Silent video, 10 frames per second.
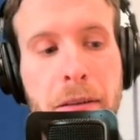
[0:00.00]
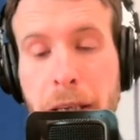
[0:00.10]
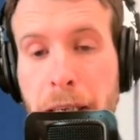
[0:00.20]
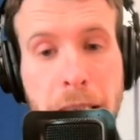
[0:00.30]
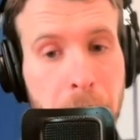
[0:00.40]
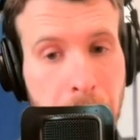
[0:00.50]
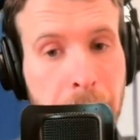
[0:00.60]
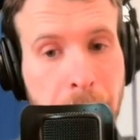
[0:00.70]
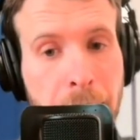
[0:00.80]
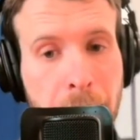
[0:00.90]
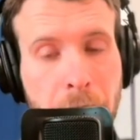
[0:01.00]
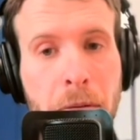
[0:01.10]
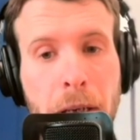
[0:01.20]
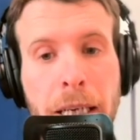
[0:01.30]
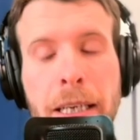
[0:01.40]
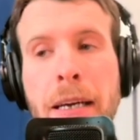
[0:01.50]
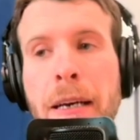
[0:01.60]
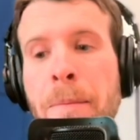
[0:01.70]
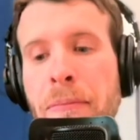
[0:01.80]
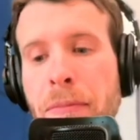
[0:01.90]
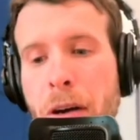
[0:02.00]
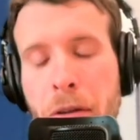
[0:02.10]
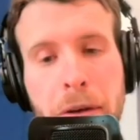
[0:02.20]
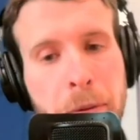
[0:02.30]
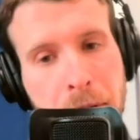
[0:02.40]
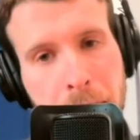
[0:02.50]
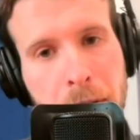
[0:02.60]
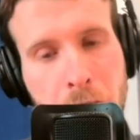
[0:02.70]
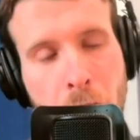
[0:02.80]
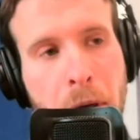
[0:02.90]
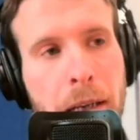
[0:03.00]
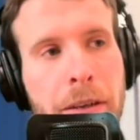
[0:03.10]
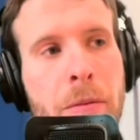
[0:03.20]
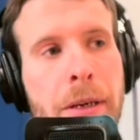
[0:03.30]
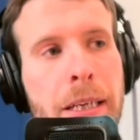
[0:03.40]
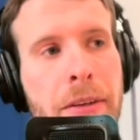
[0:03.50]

He said it literally, although he was joking a little bit.